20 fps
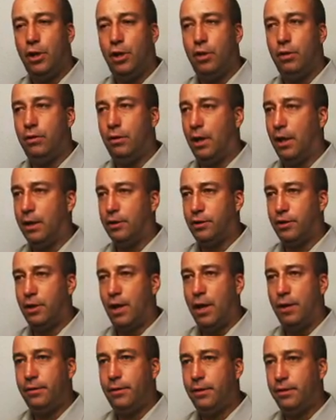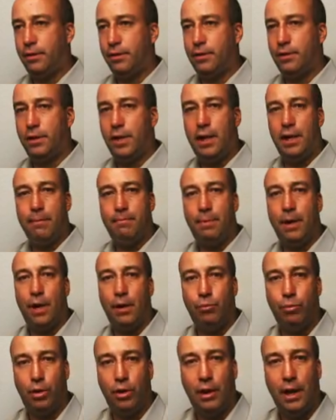it's not that the
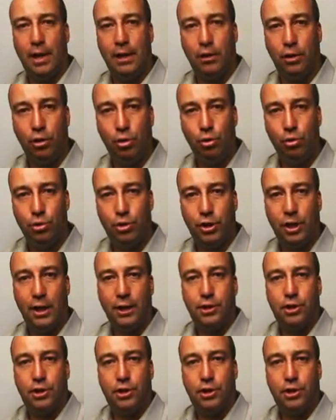StickyPod will let loose,